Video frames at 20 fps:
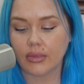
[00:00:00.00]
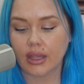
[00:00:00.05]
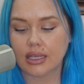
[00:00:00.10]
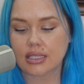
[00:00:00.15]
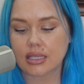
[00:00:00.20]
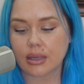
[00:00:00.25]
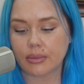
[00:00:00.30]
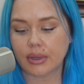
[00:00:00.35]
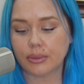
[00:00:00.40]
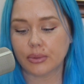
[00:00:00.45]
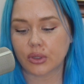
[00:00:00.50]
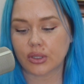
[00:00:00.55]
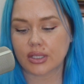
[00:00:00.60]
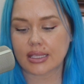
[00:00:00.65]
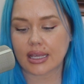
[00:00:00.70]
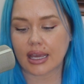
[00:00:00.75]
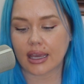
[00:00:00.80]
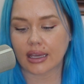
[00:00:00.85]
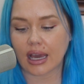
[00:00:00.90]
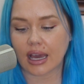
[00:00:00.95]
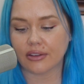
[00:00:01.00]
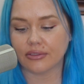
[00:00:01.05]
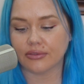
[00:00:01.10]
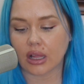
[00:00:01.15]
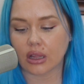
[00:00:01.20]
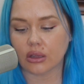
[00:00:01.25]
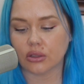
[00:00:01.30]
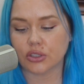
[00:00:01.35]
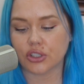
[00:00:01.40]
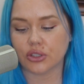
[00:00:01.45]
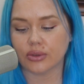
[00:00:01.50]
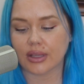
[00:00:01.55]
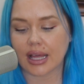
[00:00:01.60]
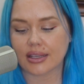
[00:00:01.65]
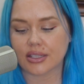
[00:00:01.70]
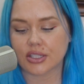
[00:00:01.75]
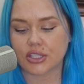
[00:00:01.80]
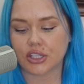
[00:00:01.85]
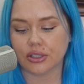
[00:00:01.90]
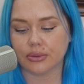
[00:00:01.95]
some people were saying, I followed you
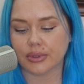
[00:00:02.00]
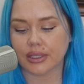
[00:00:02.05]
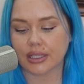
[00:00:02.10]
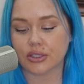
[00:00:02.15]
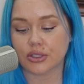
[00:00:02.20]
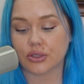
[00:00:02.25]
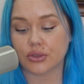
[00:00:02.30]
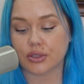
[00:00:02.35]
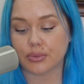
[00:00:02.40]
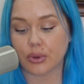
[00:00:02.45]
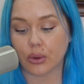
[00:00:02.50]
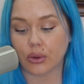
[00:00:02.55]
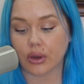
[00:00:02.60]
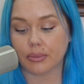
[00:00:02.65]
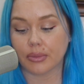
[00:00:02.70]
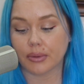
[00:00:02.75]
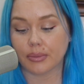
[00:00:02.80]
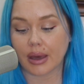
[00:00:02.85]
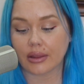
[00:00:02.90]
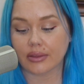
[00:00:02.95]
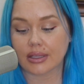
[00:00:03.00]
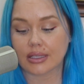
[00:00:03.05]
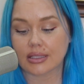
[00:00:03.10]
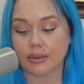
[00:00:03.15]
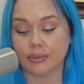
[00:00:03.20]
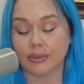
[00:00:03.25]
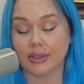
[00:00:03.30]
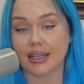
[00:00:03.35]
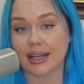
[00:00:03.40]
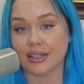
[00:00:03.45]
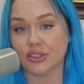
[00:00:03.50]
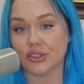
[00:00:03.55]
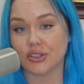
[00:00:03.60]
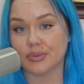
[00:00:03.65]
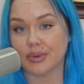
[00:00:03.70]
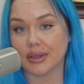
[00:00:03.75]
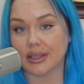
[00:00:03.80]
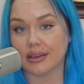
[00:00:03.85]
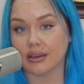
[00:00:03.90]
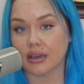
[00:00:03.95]
last year because you spoke up about this. I'm glad you're
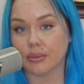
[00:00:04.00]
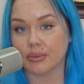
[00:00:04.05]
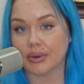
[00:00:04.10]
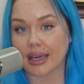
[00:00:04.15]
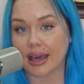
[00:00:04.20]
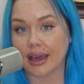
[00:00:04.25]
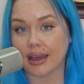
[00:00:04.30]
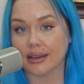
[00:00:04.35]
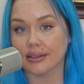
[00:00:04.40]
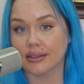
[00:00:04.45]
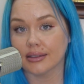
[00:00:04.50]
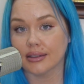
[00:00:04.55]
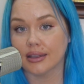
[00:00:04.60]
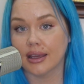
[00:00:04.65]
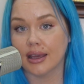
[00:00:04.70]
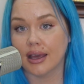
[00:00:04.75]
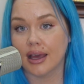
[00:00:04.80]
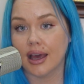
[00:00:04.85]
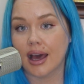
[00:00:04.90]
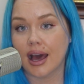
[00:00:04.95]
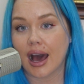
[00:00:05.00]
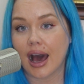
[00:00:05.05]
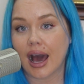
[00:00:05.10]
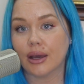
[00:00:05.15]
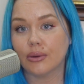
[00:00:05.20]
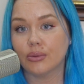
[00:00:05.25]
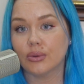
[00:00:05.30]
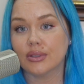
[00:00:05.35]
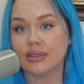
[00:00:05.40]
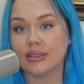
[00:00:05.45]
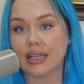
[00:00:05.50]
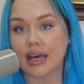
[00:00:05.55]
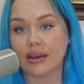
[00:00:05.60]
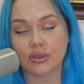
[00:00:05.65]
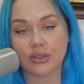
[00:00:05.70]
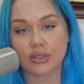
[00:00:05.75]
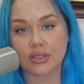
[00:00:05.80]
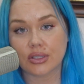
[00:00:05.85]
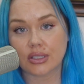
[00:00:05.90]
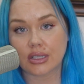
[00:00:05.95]
speaking up again. I will
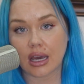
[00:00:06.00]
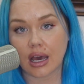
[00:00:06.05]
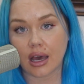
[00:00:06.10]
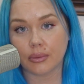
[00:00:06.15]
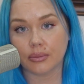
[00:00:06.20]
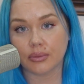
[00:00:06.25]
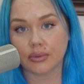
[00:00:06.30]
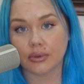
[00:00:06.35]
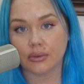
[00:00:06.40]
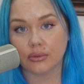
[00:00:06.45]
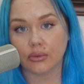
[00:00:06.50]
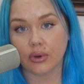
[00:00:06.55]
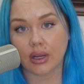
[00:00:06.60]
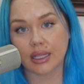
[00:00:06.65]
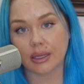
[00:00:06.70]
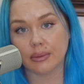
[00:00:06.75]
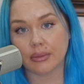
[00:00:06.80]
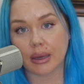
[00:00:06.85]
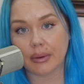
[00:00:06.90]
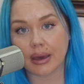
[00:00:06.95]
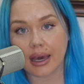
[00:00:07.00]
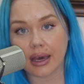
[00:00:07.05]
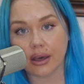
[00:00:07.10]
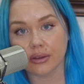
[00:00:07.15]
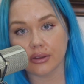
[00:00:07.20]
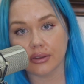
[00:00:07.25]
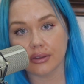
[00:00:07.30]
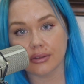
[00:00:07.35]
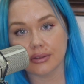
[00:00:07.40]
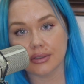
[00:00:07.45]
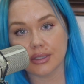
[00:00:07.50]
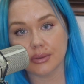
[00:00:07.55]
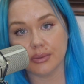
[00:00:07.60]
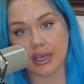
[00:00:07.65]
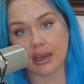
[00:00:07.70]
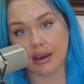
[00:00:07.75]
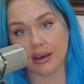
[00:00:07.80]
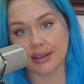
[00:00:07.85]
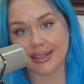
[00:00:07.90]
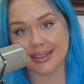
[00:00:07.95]
never stop running my mouth, to
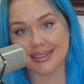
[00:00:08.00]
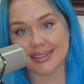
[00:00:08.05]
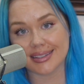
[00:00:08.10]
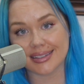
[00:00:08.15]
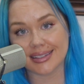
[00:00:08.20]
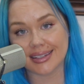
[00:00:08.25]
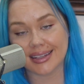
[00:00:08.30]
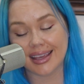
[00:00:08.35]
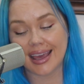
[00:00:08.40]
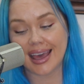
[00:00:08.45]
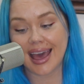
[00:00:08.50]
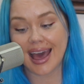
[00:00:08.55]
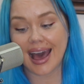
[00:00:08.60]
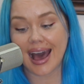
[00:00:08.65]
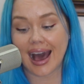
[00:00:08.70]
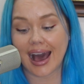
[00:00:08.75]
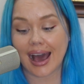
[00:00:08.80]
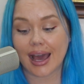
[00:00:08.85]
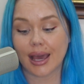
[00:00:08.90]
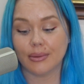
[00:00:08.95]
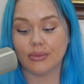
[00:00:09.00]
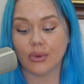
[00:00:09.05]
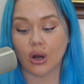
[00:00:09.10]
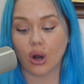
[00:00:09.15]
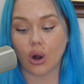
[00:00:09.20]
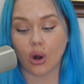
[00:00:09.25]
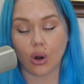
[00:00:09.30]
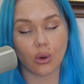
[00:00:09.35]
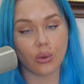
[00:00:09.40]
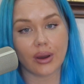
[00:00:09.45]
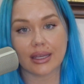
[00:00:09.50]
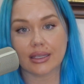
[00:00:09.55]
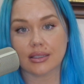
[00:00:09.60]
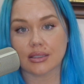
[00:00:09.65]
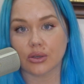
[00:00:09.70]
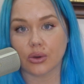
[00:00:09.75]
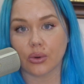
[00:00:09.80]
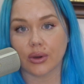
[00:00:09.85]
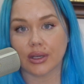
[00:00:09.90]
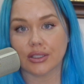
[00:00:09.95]
be honest. I'm
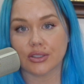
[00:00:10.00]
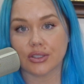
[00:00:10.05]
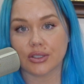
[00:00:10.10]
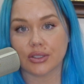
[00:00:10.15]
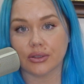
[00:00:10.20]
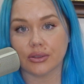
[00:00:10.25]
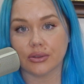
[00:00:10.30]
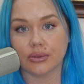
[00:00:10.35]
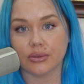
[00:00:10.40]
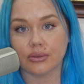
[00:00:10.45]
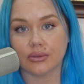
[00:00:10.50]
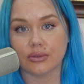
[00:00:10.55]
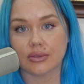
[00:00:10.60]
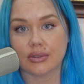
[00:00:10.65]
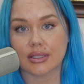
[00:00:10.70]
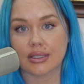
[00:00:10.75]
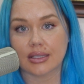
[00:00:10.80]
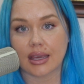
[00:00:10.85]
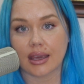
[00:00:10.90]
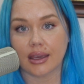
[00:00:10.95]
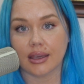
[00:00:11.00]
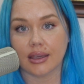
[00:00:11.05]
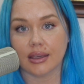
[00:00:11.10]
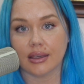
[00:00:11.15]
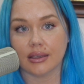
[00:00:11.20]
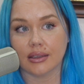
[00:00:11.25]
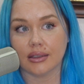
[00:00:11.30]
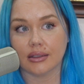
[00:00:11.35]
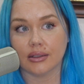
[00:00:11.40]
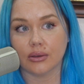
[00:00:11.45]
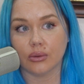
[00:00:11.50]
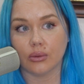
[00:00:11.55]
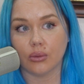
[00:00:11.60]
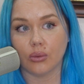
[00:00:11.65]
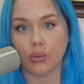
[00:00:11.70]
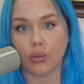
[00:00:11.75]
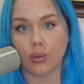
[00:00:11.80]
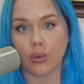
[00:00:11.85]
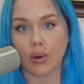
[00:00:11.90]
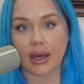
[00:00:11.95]
always going to say
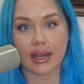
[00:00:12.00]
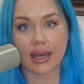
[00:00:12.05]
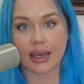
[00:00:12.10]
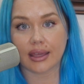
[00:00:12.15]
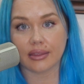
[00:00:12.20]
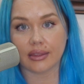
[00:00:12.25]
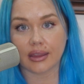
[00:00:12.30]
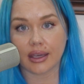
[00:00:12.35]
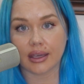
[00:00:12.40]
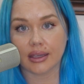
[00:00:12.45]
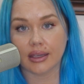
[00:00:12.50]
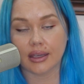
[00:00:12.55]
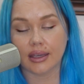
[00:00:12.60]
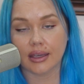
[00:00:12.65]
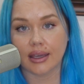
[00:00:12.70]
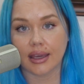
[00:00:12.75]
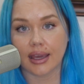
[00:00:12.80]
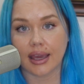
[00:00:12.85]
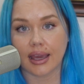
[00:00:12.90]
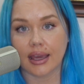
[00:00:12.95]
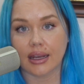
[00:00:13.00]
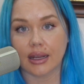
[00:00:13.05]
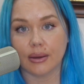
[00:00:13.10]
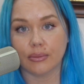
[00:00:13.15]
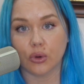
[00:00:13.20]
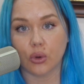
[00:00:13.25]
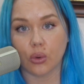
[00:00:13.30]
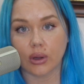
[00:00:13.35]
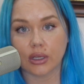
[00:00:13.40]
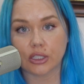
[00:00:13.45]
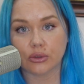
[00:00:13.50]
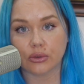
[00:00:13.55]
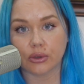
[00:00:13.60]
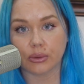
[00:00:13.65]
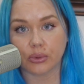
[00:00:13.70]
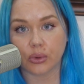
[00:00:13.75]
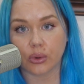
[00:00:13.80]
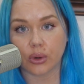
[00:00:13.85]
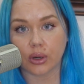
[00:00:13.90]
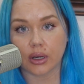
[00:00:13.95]
what I think, and I'm going to
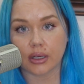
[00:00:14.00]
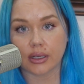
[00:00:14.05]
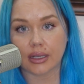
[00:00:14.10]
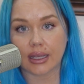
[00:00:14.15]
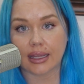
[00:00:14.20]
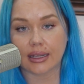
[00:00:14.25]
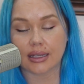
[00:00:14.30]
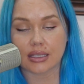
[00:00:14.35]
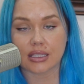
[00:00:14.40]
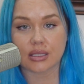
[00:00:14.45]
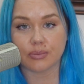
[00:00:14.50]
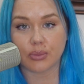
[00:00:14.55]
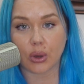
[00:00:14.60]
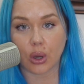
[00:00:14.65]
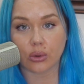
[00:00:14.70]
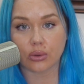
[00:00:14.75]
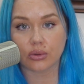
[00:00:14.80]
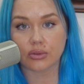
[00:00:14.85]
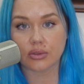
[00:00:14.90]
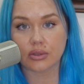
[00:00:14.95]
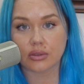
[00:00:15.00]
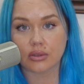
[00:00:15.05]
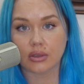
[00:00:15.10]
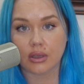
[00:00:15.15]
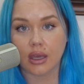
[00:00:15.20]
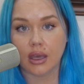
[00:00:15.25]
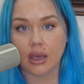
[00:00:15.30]
report and expose.